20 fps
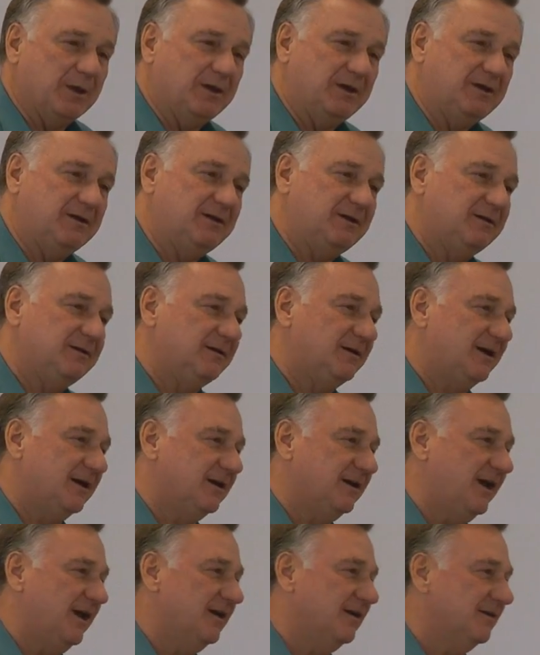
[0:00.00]
And
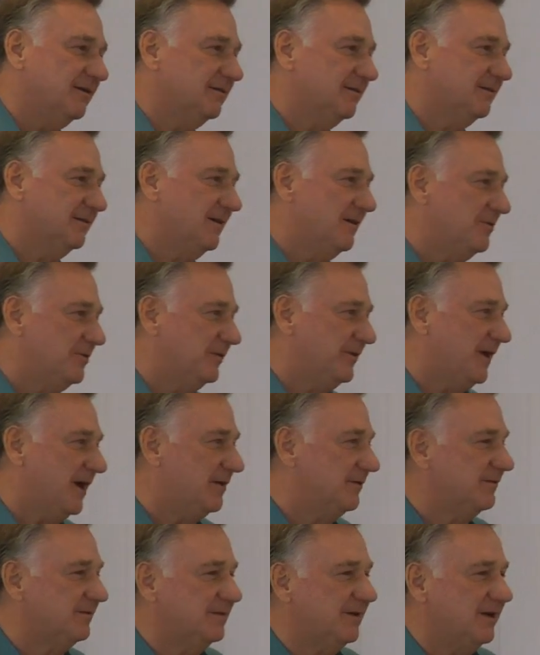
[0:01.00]
I can't go
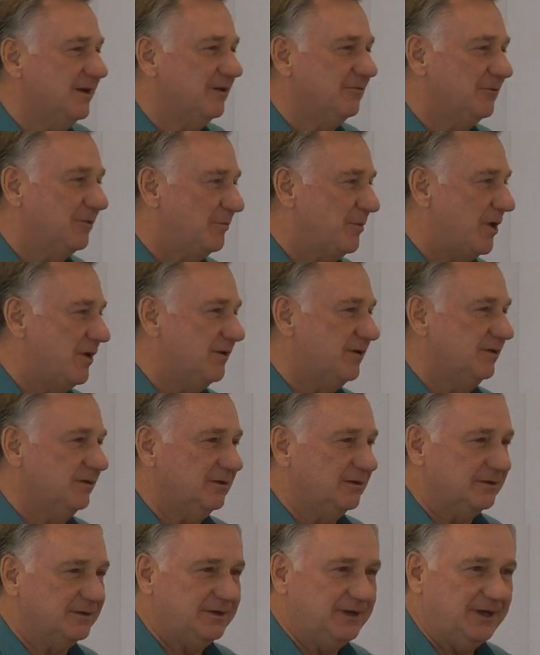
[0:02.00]
without saying
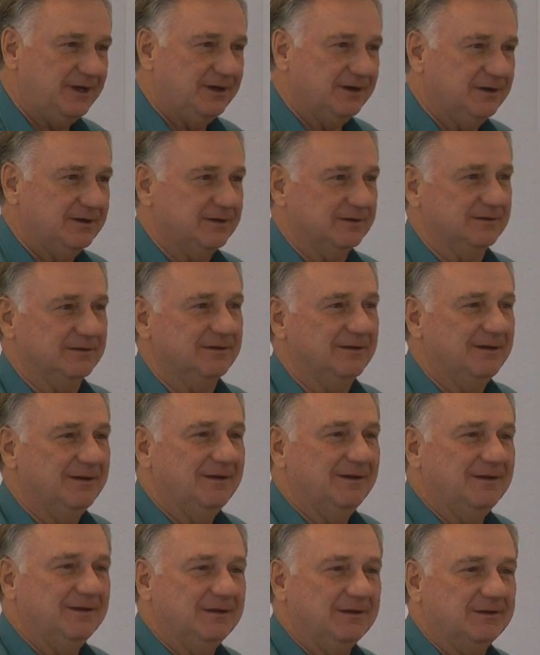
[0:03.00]
Roberta and Nick, and
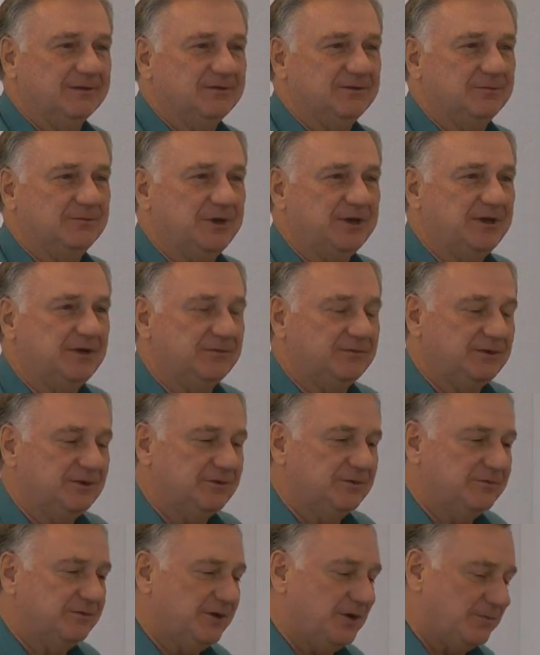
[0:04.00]
there's so many of
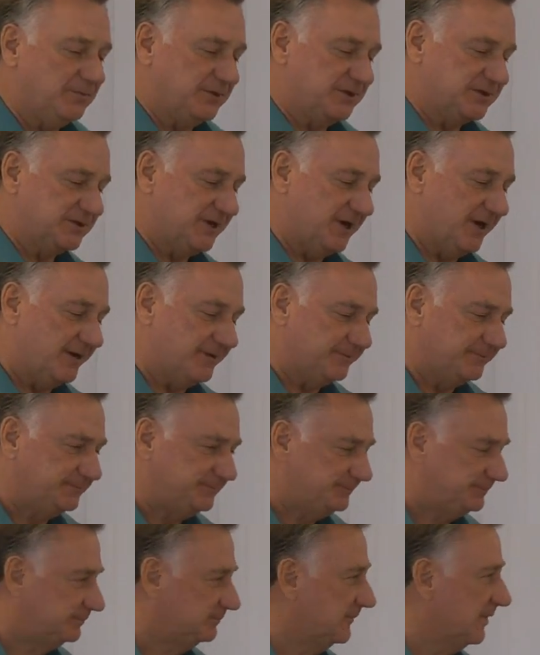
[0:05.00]
you who've helped us out,
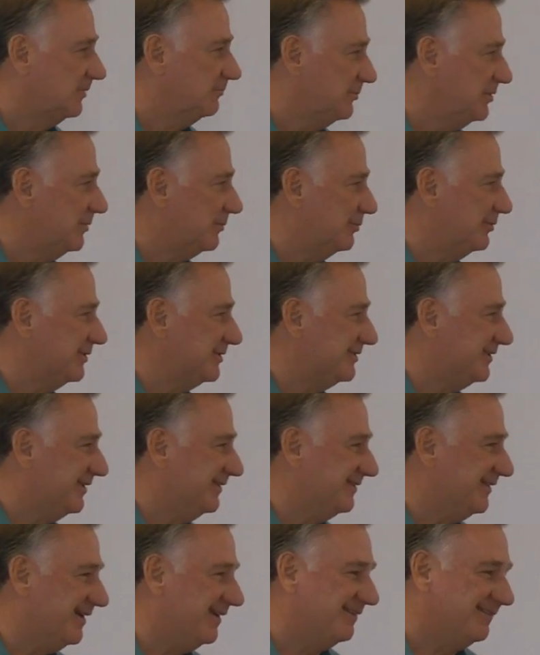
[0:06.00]
and we
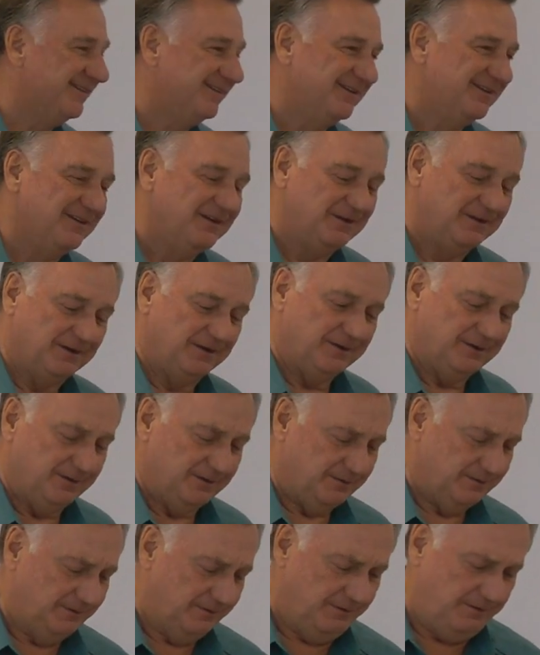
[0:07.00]
appreciate
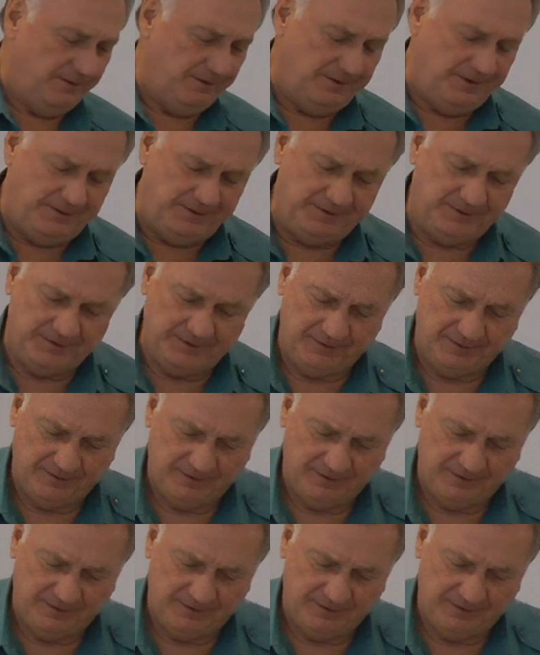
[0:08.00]
that.